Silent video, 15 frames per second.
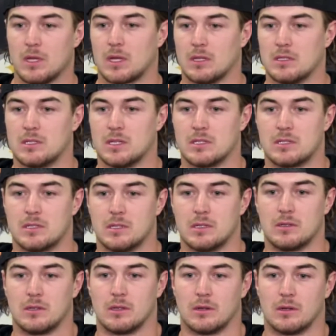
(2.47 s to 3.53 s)
Yeah, consistency.
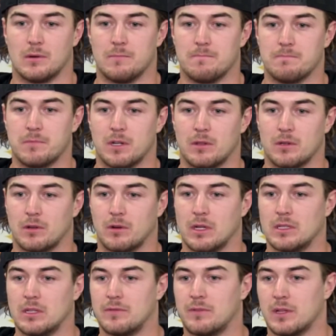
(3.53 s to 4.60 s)
You know, they're a
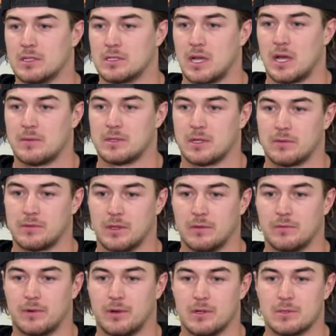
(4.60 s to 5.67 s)
great defense. Hats off to
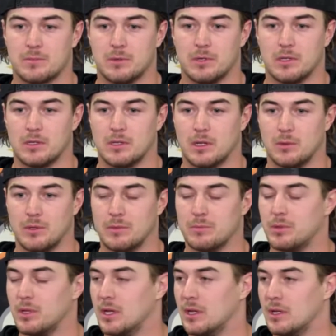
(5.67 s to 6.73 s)
them first, but you know, we
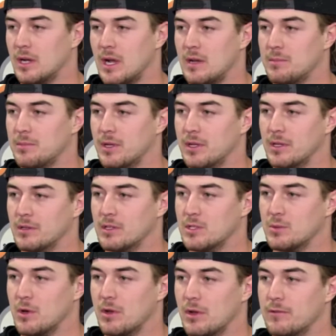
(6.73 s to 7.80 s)
didn't play, and I didn't play nearly
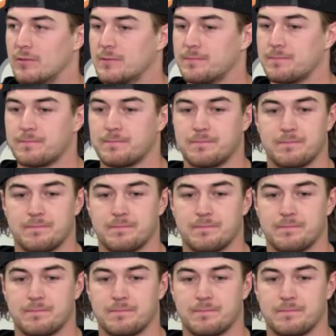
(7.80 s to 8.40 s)
as well enough.